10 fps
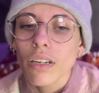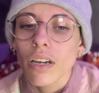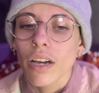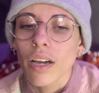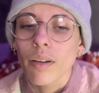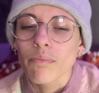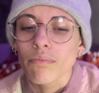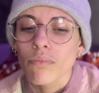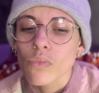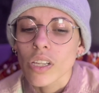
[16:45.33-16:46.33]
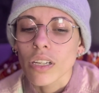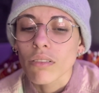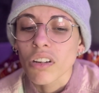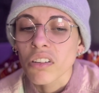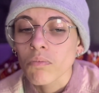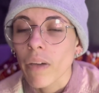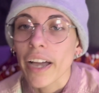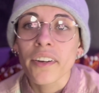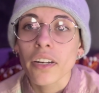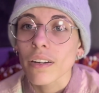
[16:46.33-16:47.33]
that like I
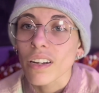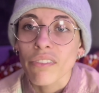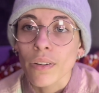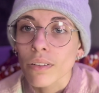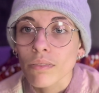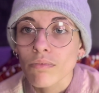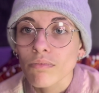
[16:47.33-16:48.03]
didn't even